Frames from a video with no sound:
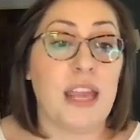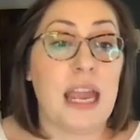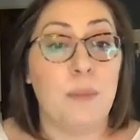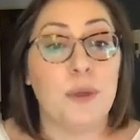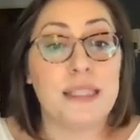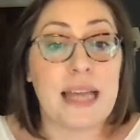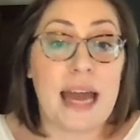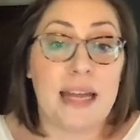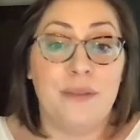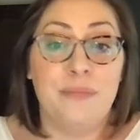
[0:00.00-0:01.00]
Campbell
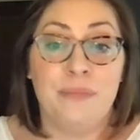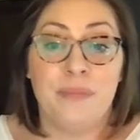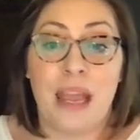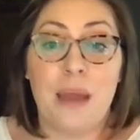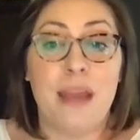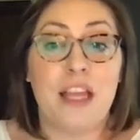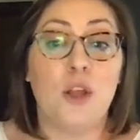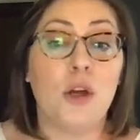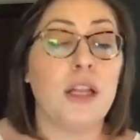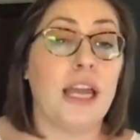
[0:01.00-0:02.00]
said, "It may
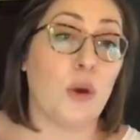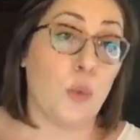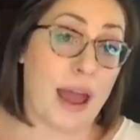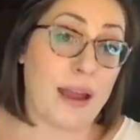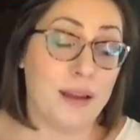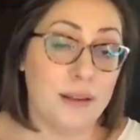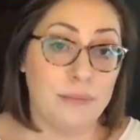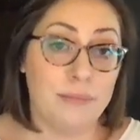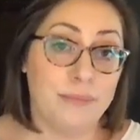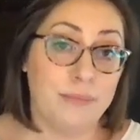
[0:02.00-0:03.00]
look like a wreck,
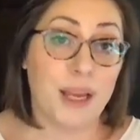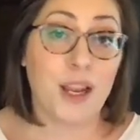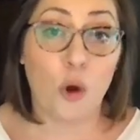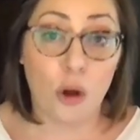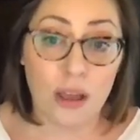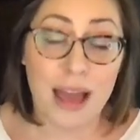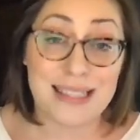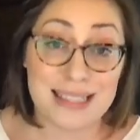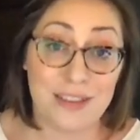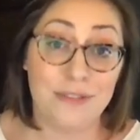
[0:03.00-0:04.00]
but go
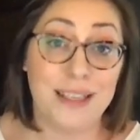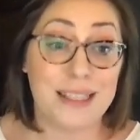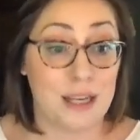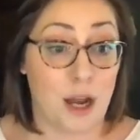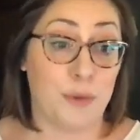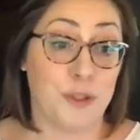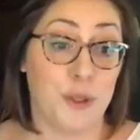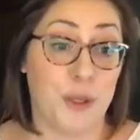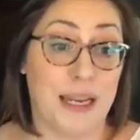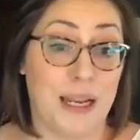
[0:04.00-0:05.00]
as if it's an
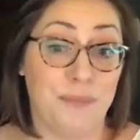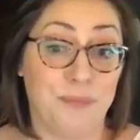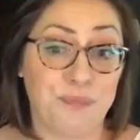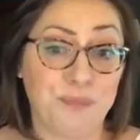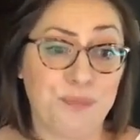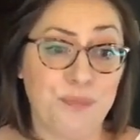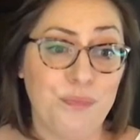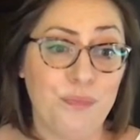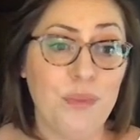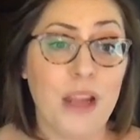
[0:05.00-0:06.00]
opportunity."
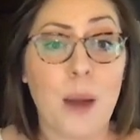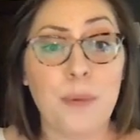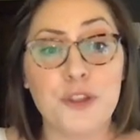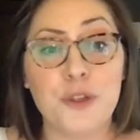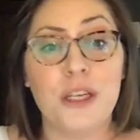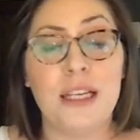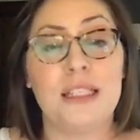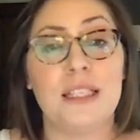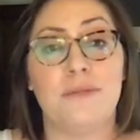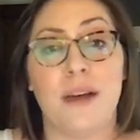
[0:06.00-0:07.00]
Opportunities
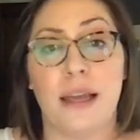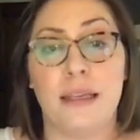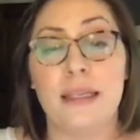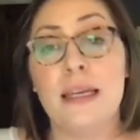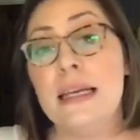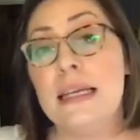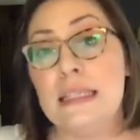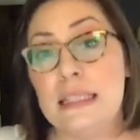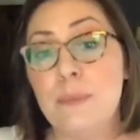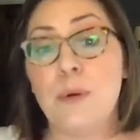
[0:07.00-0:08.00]
to find
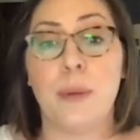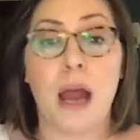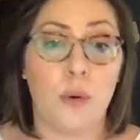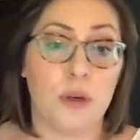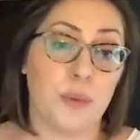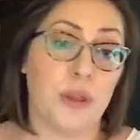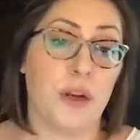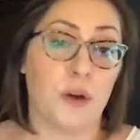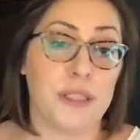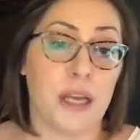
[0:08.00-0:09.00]
deeper powers within
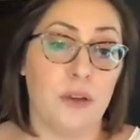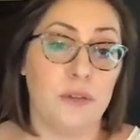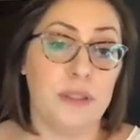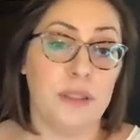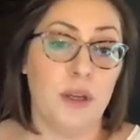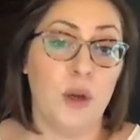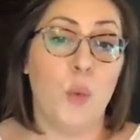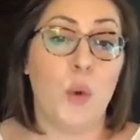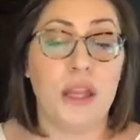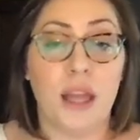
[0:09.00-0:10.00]
ourselves
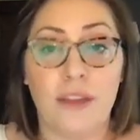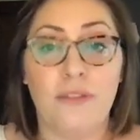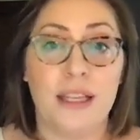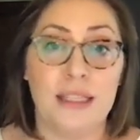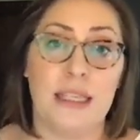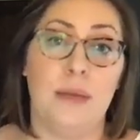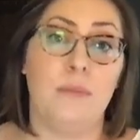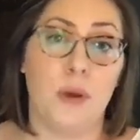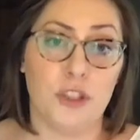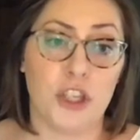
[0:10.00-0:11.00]
when life can seem
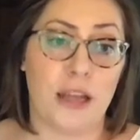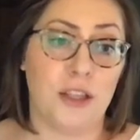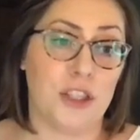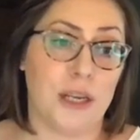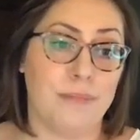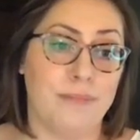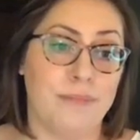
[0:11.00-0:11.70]
most challenging.